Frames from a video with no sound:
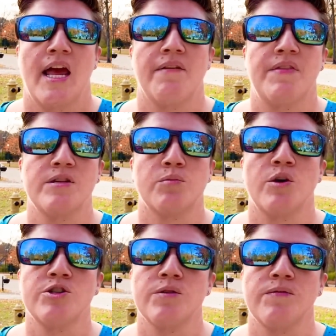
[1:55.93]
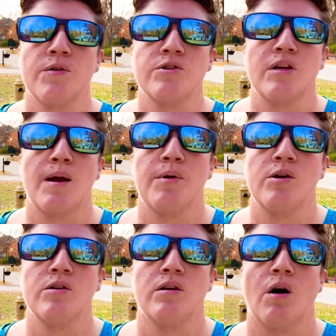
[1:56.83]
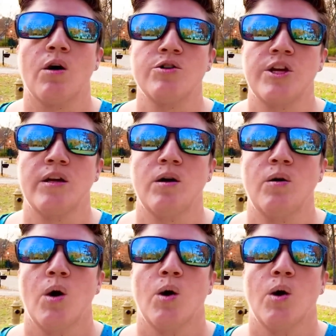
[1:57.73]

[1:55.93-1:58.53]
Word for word: If this was your first time on our channel,